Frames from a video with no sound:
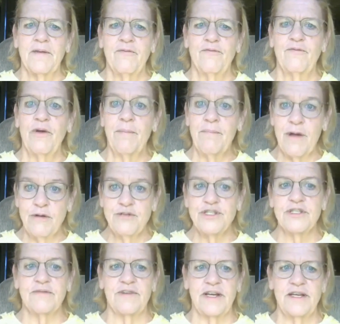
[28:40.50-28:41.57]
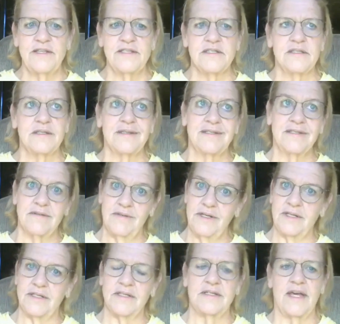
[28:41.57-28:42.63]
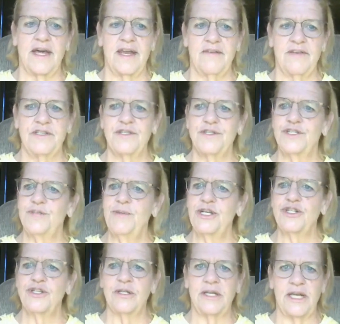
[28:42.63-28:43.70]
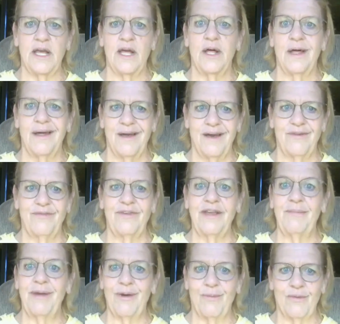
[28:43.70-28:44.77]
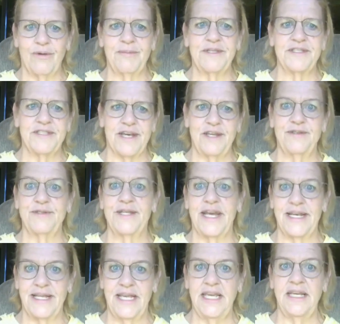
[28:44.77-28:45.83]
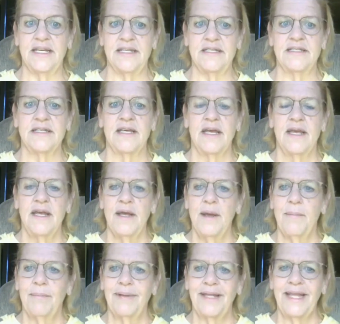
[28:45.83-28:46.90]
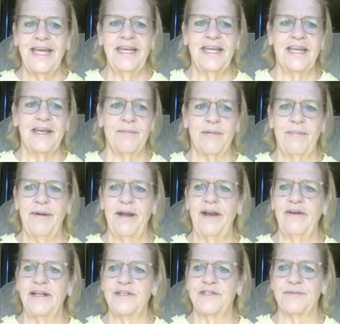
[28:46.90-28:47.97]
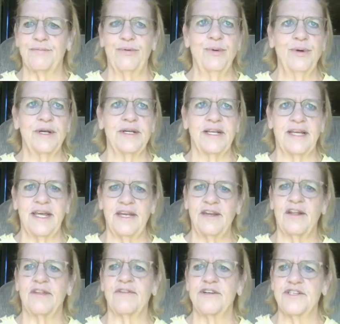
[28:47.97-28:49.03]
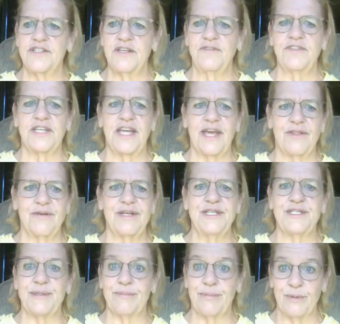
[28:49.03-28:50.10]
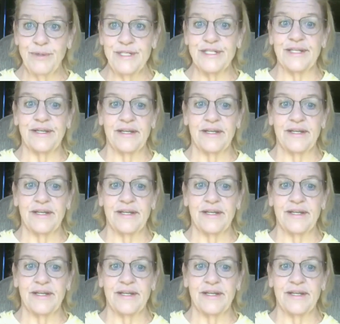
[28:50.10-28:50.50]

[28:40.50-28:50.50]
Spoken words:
For most of us, the civilian side of us, especially a female woman side who's had kids, planning and preparing is important, and getting all of our stuff together is important.